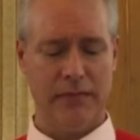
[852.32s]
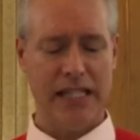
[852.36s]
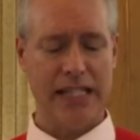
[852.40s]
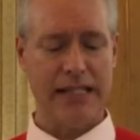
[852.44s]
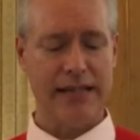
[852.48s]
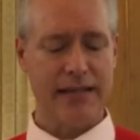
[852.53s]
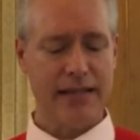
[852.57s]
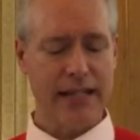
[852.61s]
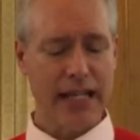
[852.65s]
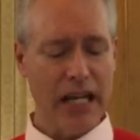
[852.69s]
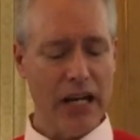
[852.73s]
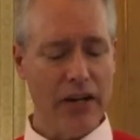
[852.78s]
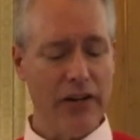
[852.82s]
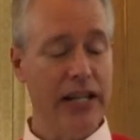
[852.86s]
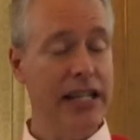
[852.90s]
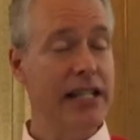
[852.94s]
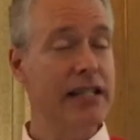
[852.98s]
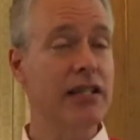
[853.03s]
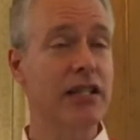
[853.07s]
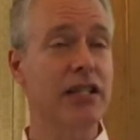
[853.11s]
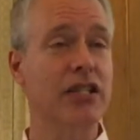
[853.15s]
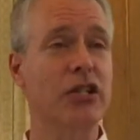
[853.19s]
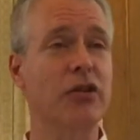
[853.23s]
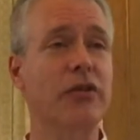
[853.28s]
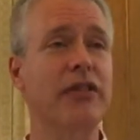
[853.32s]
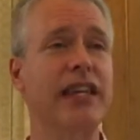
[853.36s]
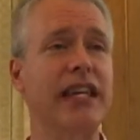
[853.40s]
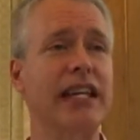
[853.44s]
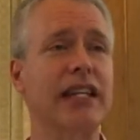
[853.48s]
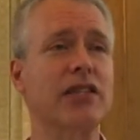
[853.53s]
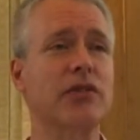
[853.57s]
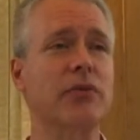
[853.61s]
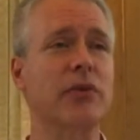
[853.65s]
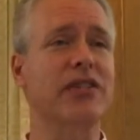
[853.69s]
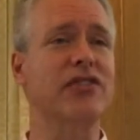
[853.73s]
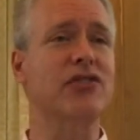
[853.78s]
It's scary to do
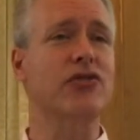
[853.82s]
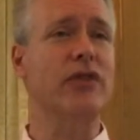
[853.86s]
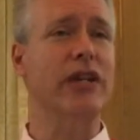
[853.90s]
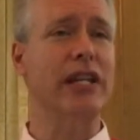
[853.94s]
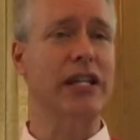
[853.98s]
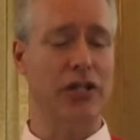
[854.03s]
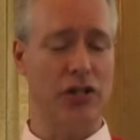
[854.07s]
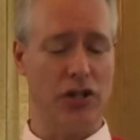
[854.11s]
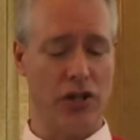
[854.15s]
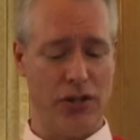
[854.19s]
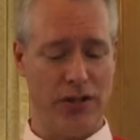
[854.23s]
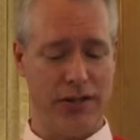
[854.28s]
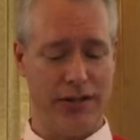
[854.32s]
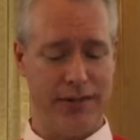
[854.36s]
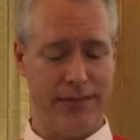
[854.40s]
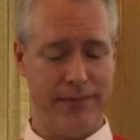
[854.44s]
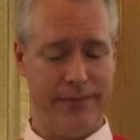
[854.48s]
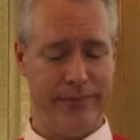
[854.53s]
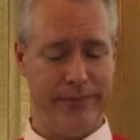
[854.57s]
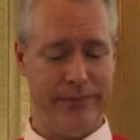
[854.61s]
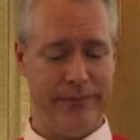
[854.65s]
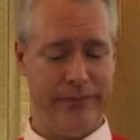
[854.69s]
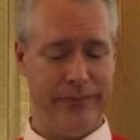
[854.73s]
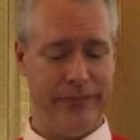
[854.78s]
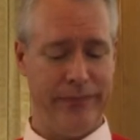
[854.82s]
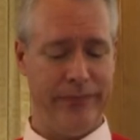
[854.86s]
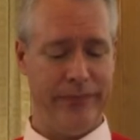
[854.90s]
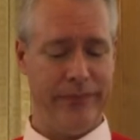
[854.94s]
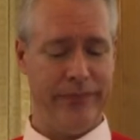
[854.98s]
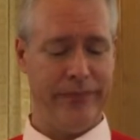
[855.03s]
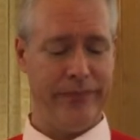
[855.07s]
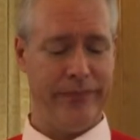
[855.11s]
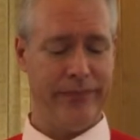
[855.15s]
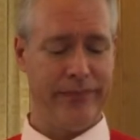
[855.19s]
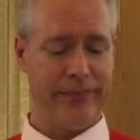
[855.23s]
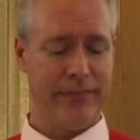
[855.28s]
things with strangers,
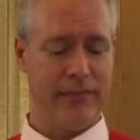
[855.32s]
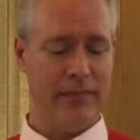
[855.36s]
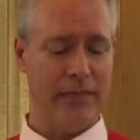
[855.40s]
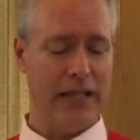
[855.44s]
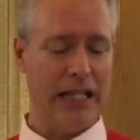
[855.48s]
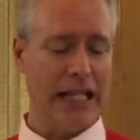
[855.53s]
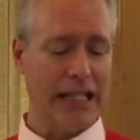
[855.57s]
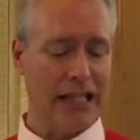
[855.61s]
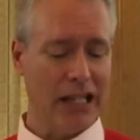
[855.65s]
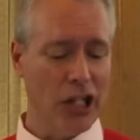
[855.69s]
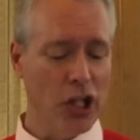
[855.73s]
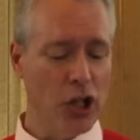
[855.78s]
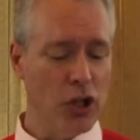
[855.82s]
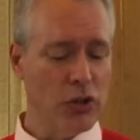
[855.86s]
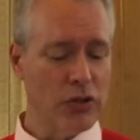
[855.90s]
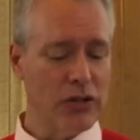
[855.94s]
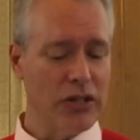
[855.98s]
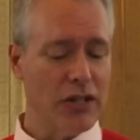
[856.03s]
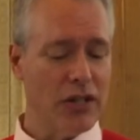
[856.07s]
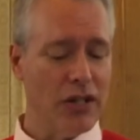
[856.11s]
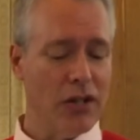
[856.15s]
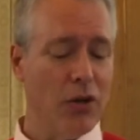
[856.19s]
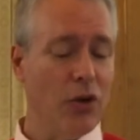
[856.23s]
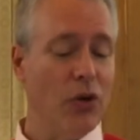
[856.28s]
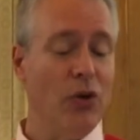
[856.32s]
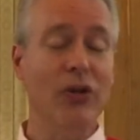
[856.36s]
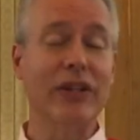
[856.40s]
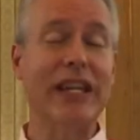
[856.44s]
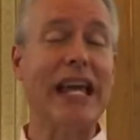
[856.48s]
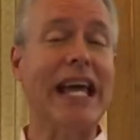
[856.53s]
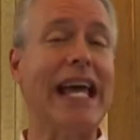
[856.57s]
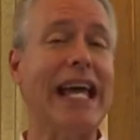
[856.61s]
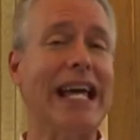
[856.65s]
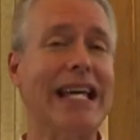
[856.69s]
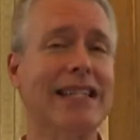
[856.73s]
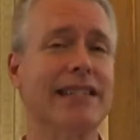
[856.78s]
let alone
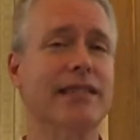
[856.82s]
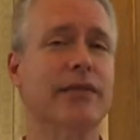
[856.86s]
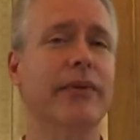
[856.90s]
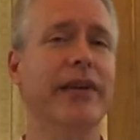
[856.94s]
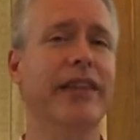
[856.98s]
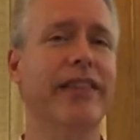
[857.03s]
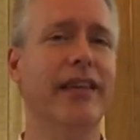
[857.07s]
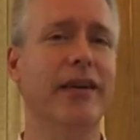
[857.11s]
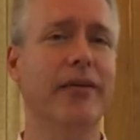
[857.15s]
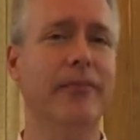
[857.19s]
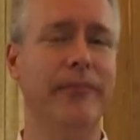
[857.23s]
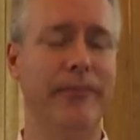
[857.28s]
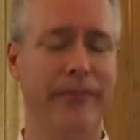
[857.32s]
hold hands with them.